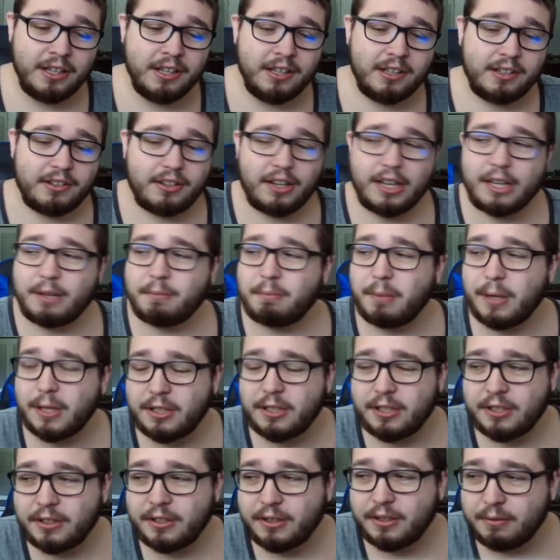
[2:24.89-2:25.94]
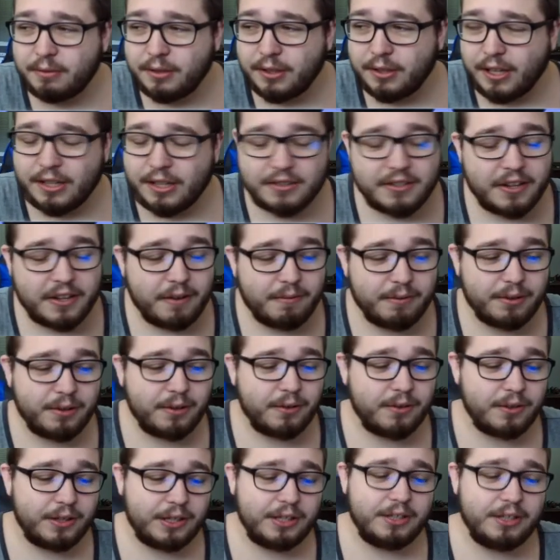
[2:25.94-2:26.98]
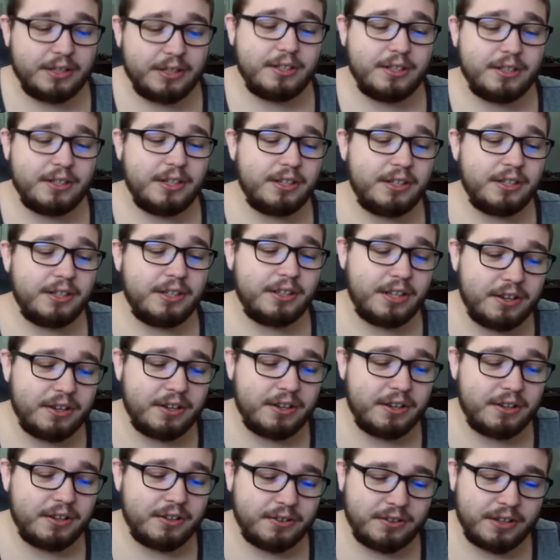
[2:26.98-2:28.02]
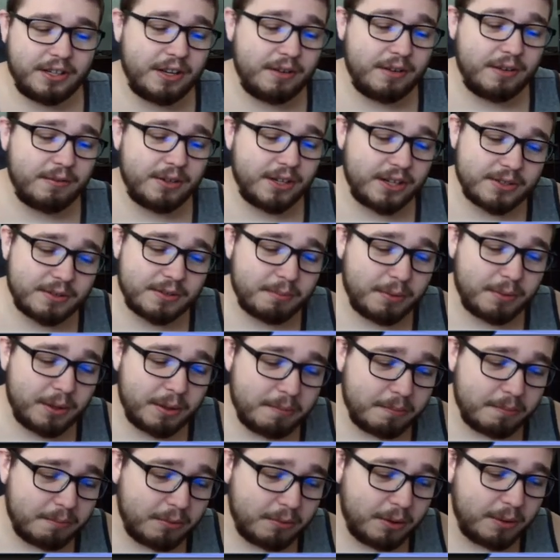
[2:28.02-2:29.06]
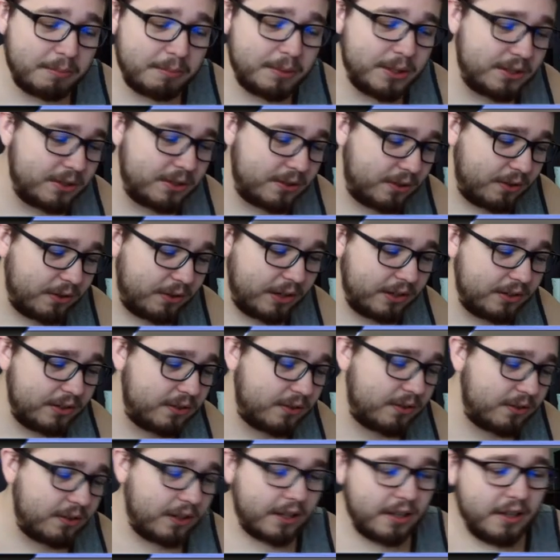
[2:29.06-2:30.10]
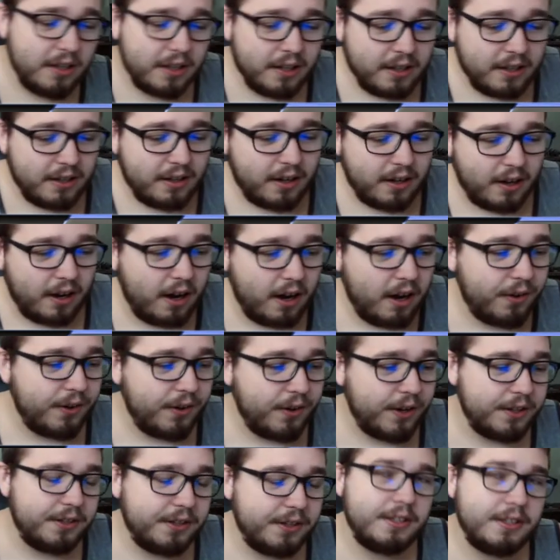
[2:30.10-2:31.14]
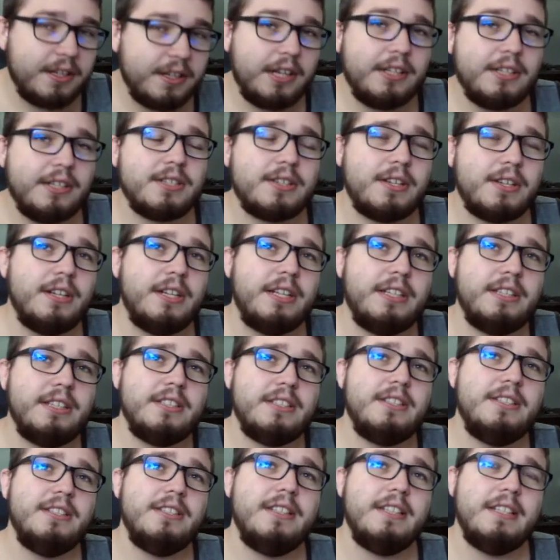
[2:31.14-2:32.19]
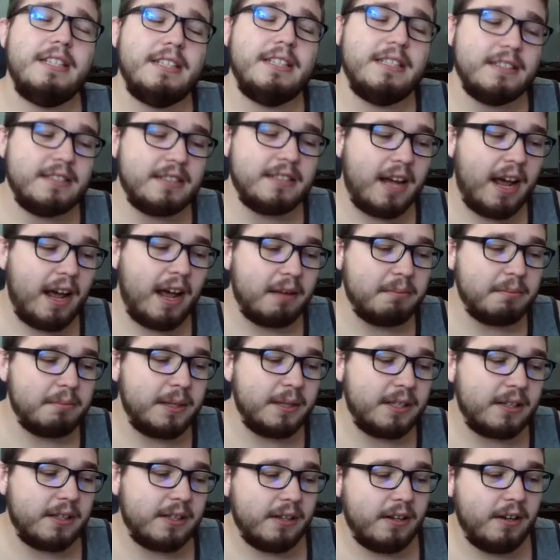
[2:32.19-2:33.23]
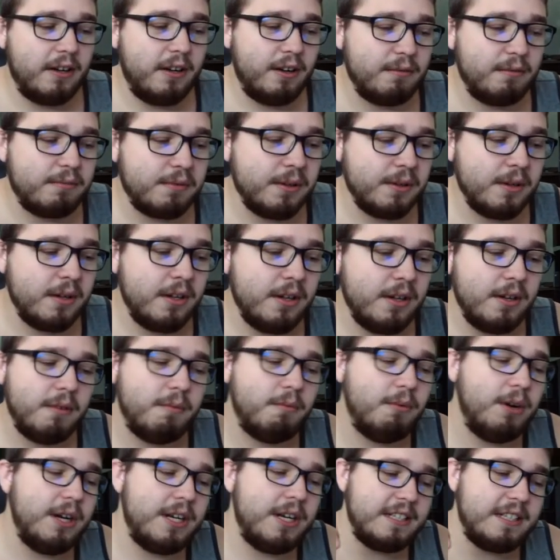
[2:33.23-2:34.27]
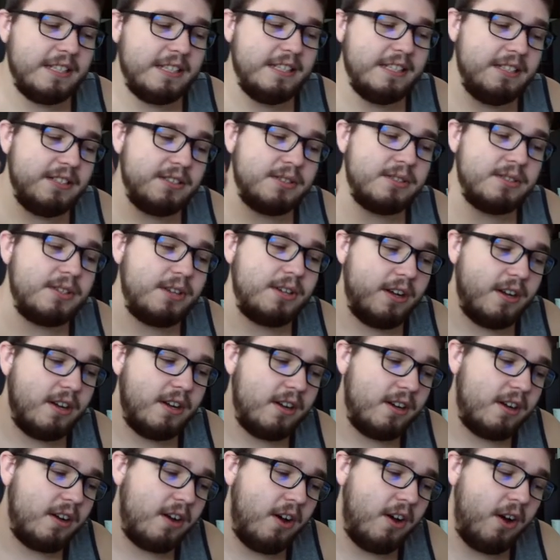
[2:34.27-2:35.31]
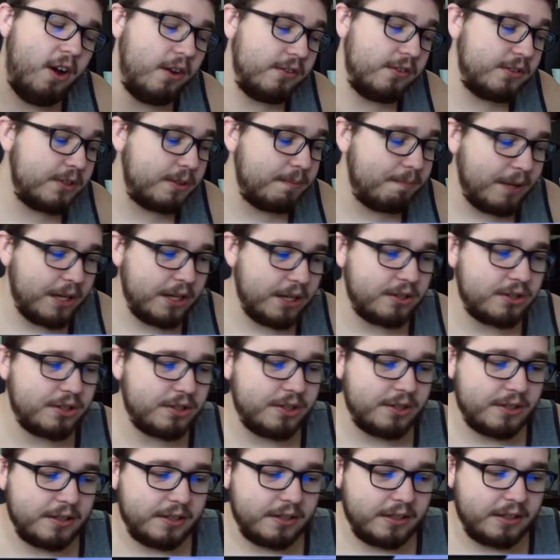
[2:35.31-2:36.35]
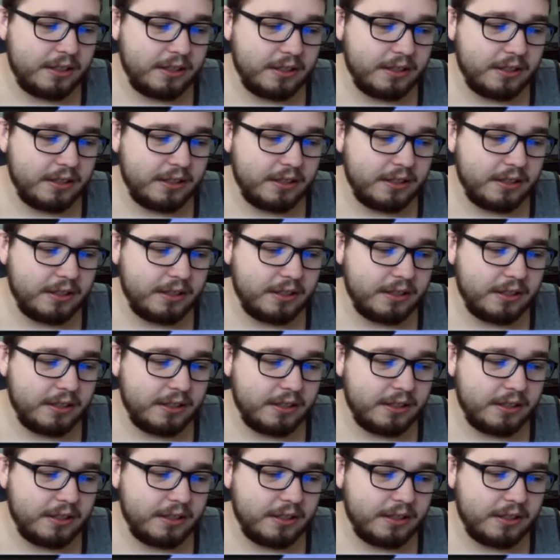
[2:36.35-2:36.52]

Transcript: like button, if you guys haven't already done that, I gave you guys a moment to go ahead and do that. Alright, now let's get into the topic of what is automation.